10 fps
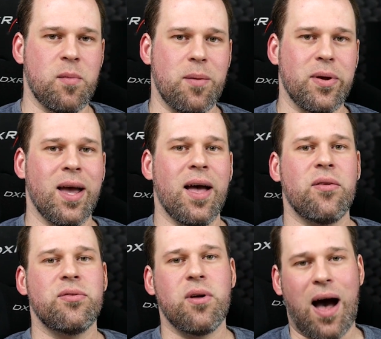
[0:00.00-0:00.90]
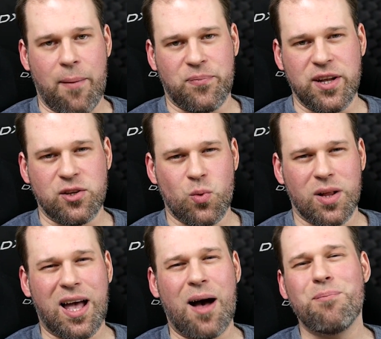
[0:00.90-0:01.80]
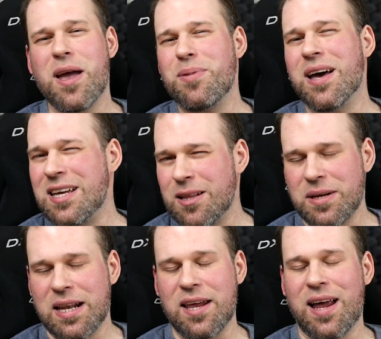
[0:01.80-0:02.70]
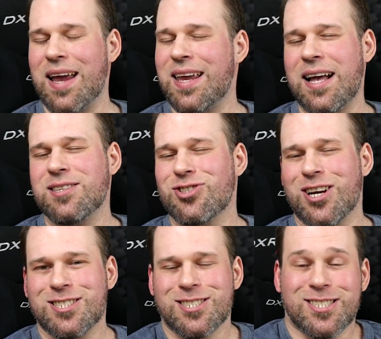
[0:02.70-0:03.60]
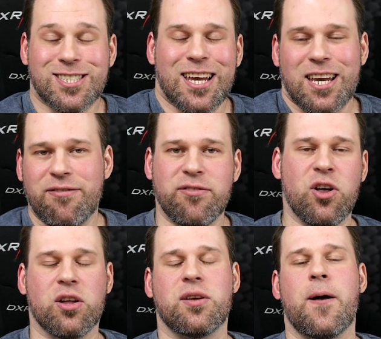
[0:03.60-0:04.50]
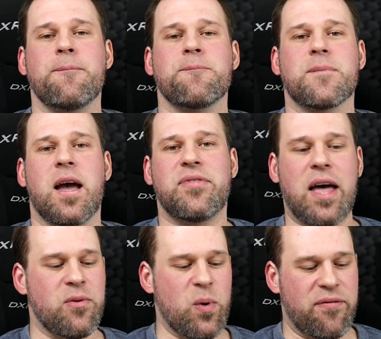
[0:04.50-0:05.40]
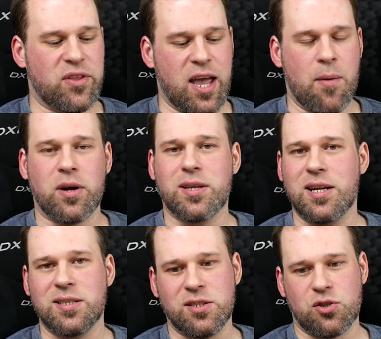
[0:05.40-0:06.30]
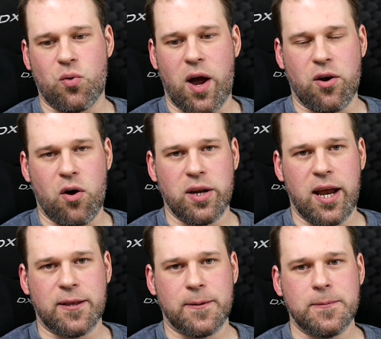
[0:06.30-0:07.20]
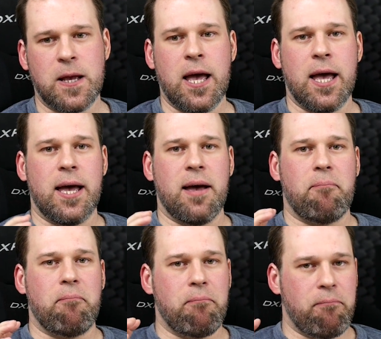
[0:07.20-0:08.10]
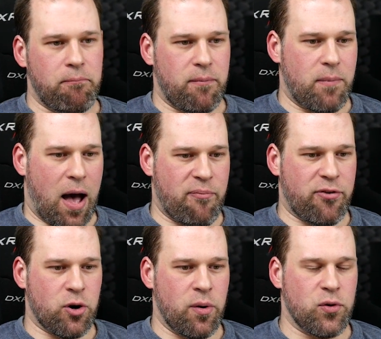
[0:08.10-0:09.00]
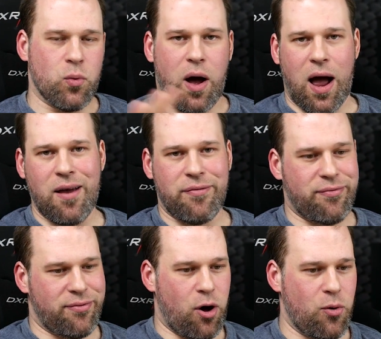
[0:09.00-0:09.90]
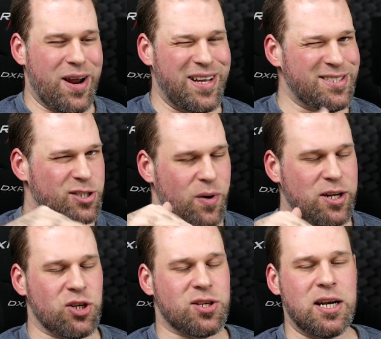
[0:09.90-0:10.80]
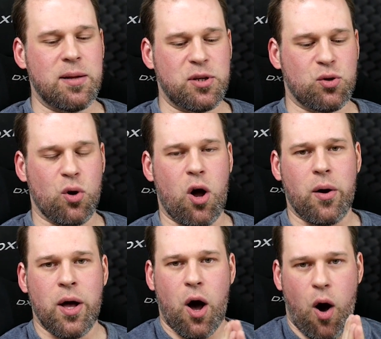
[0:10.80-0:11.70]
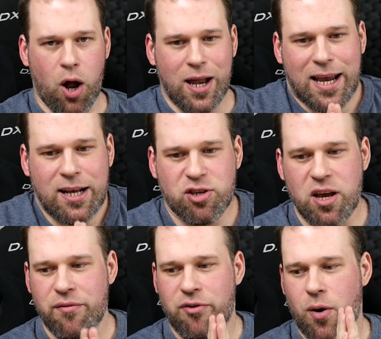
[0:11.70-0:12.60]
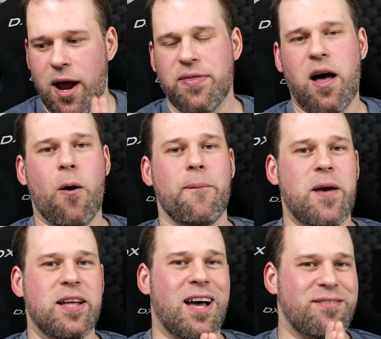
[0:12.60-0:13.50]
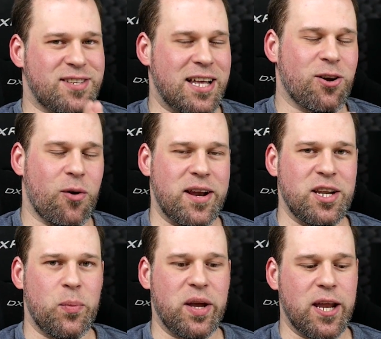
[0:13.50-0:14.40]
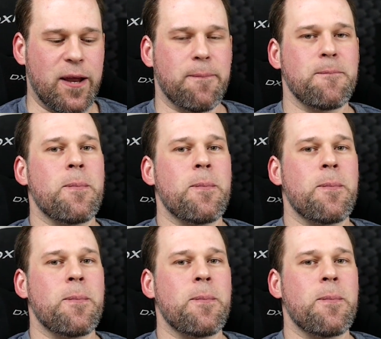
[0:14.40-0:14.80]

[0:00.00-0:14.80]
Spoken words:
maybe the updates will come maybe a little bit later. I can't just say if not. And then we have the camera that I didn't try at all yet. Up for the review. I've already stretched this a little bit too long. All I can say for right now, and I've said it already in the beginning,